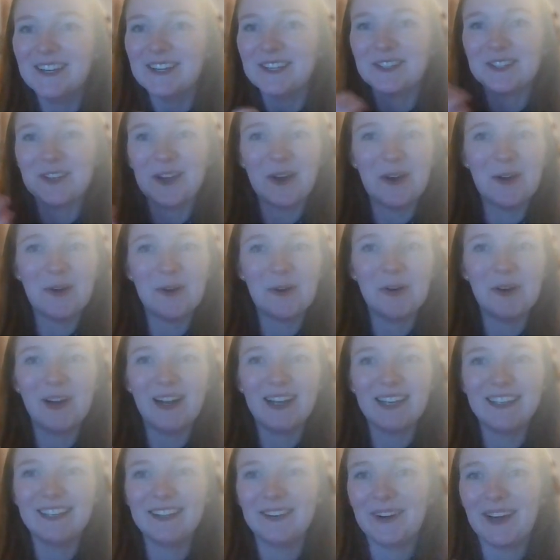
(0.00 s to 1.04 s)
So,
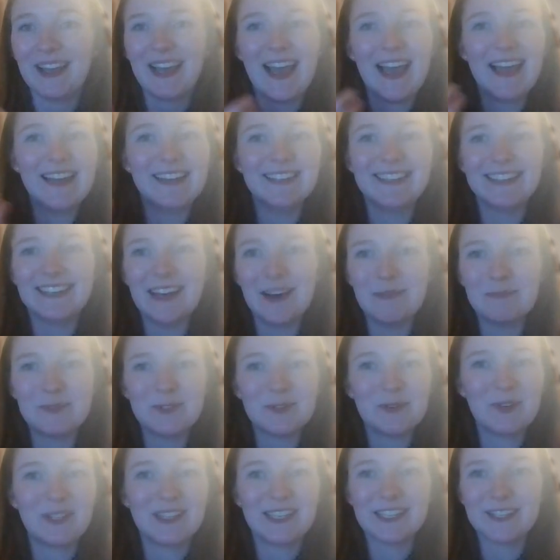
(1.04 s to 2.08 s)
I ended up
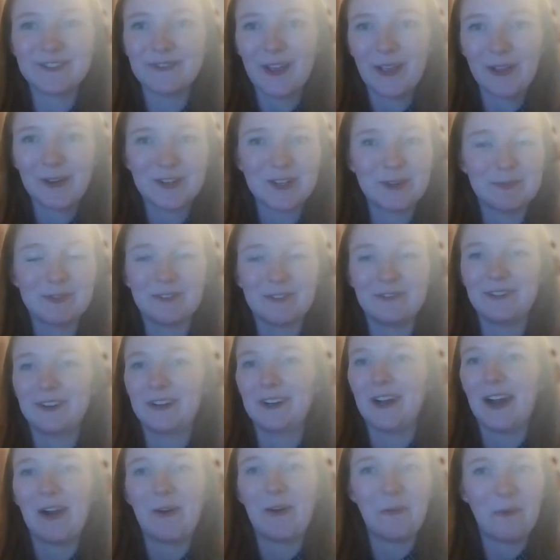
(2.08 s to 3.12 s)
doing this fellowship to
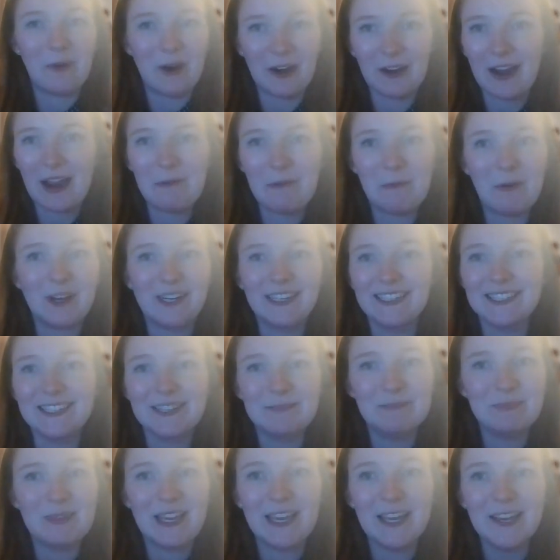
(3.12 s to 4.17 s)
figure out where I wanted
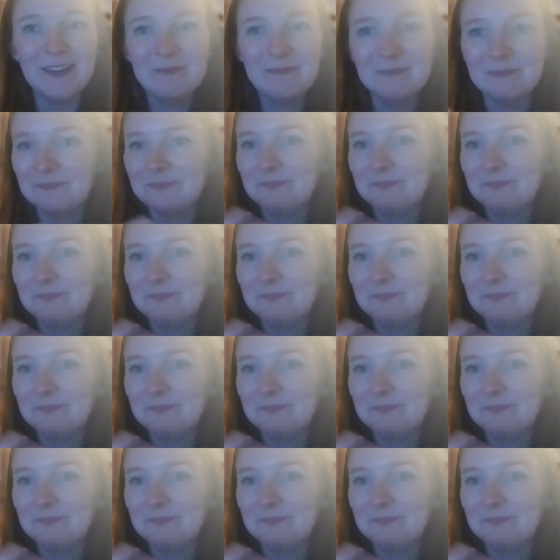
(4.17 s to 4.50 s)
to be.